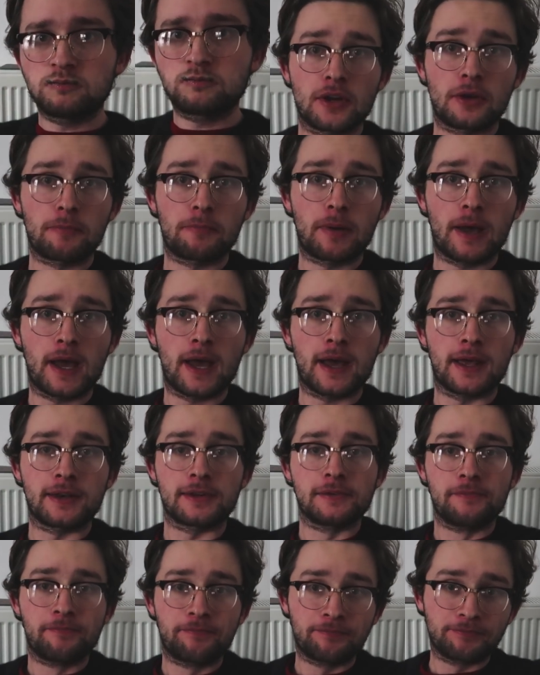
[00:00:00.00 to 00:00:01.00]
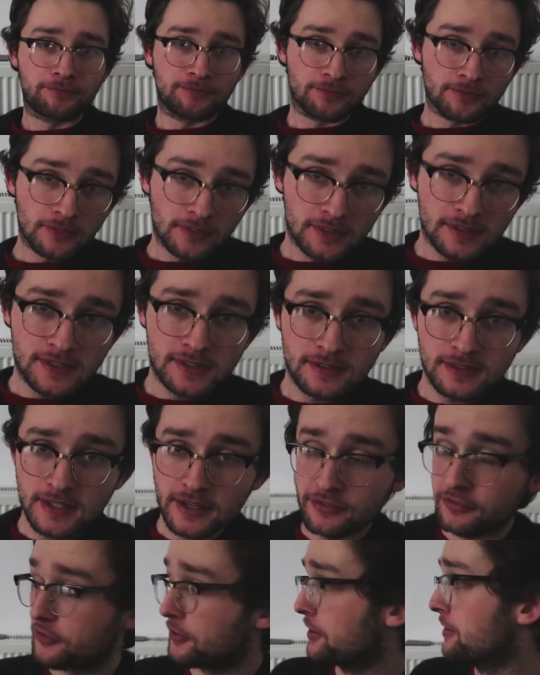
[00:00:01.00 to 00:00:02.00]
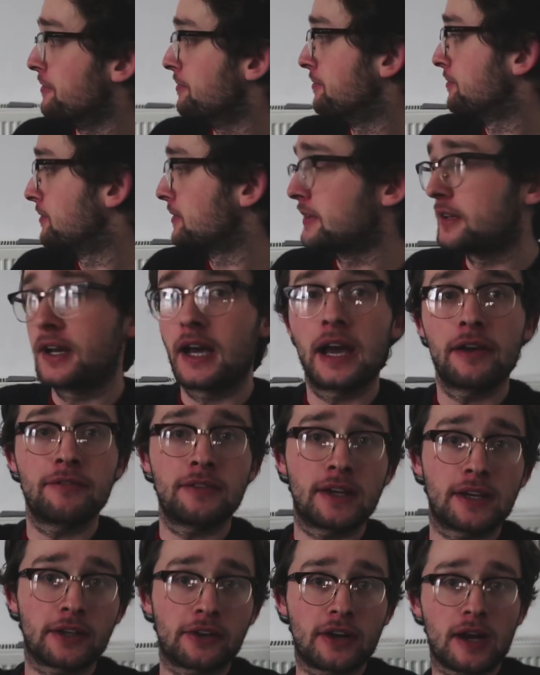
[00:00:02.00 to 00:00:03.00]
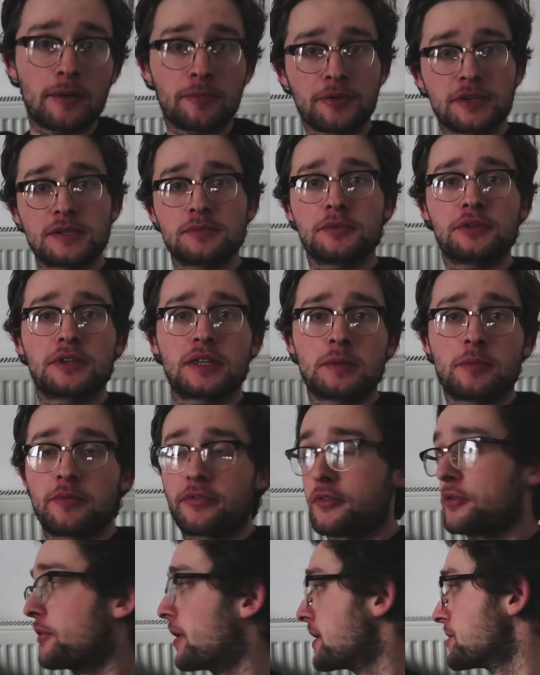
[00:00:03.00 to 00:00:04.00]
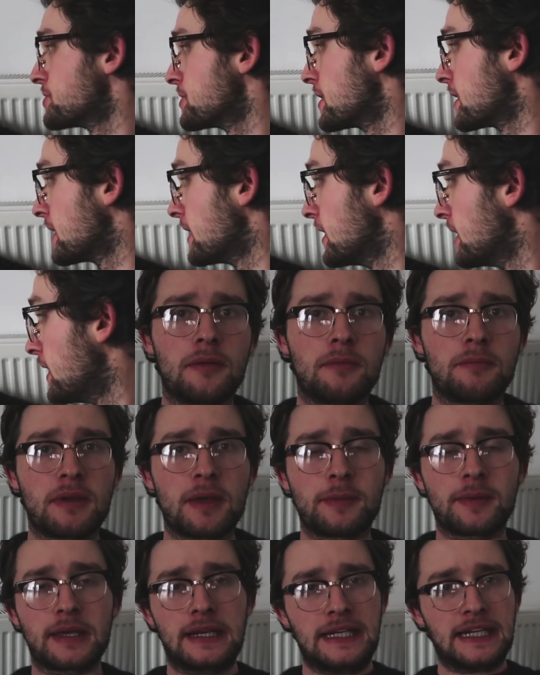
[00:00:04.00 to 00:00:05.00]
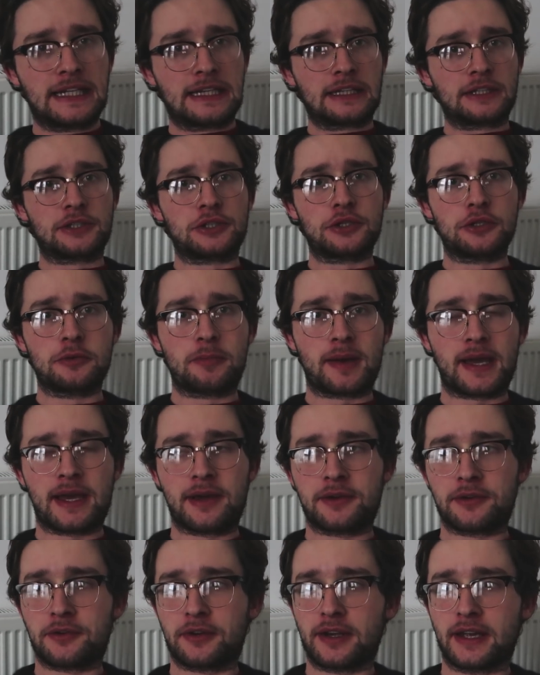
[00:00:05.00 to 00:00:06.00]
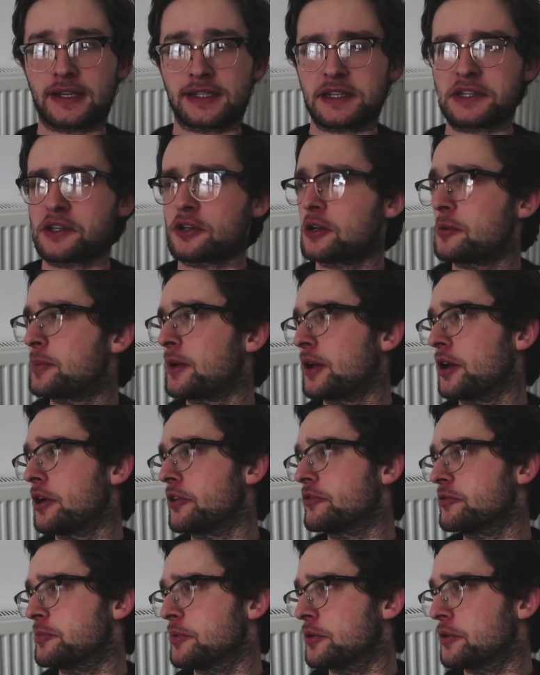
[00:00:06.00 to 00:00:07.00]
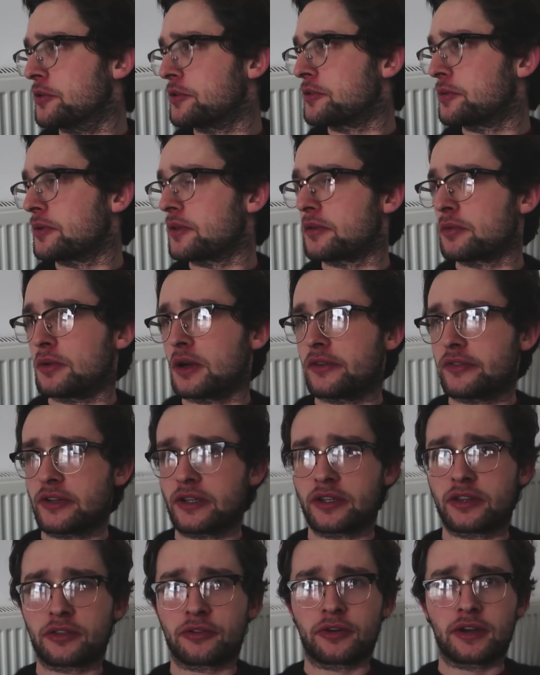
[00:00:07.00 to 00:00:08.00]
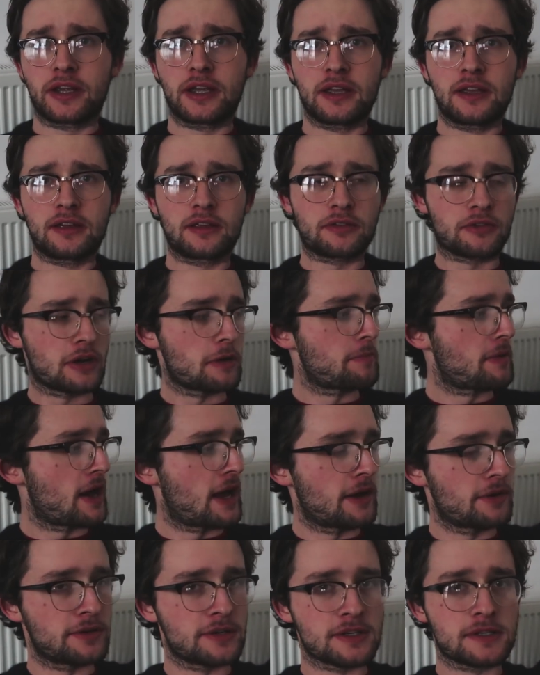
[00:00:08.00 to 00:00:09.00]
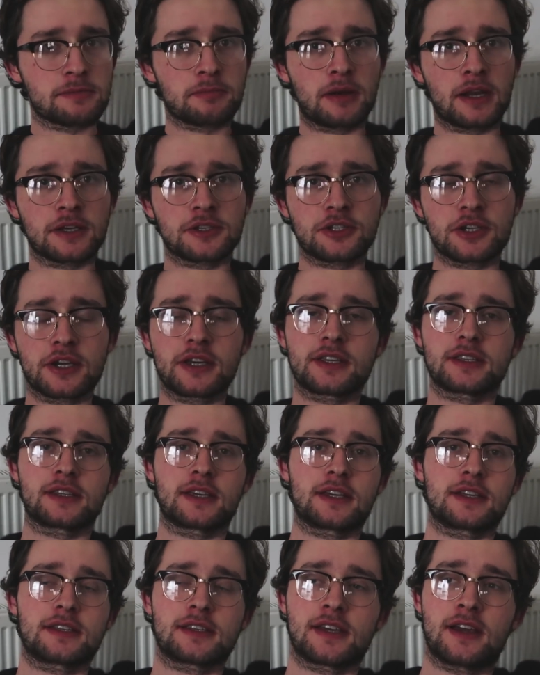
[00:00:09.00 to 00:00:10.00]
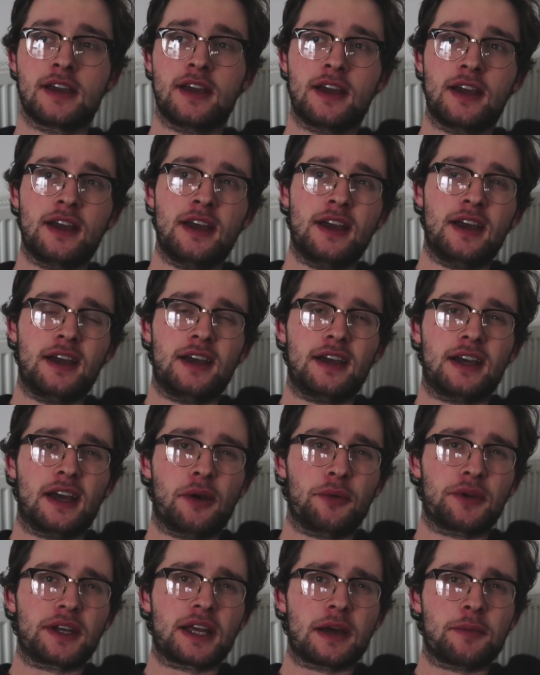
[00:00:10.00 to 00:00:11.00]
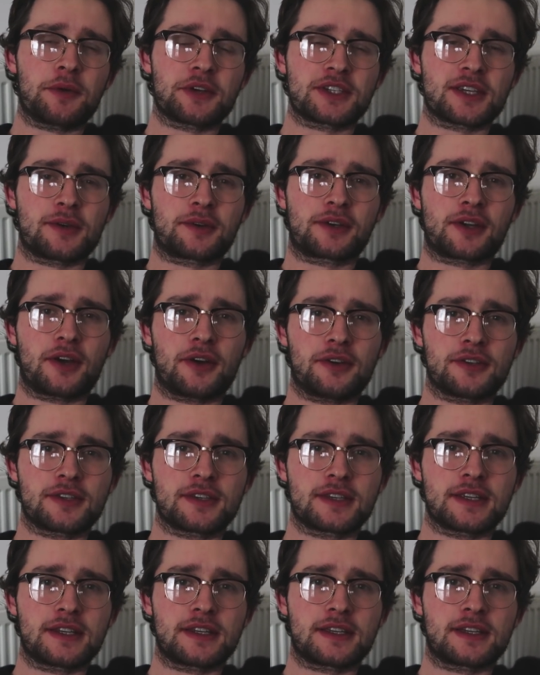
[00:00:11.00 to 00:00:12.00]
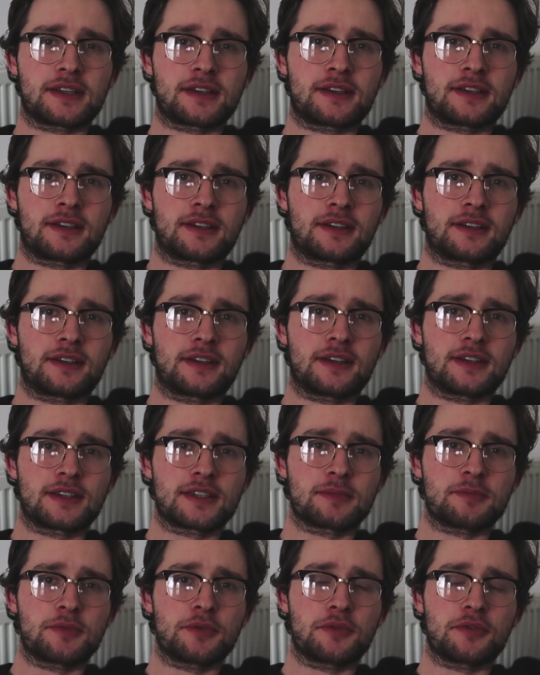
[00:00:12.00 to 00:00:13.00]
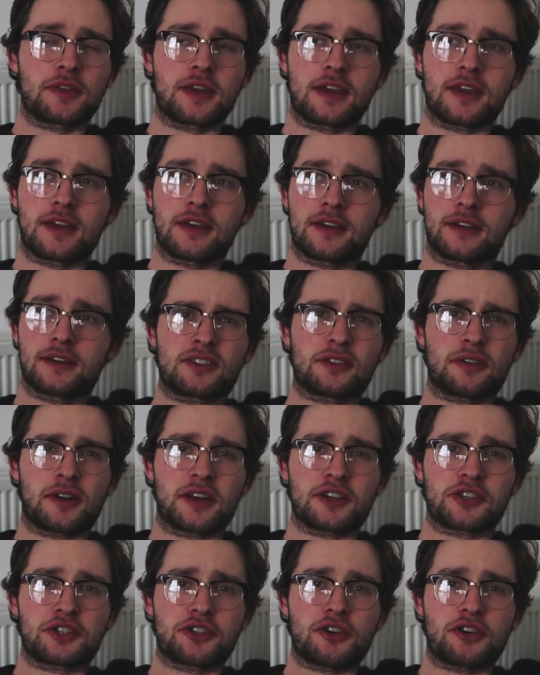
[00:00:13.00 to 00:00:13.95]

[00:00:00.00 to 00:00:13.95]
Not bad. Different. I haven't had a cranberry smoothie before, actually. Maybe a little too powdery. I did go a bit overboard with whatever, three powders plus chia seeds. I wonder how much that would cost in a smoothie. Do you call it a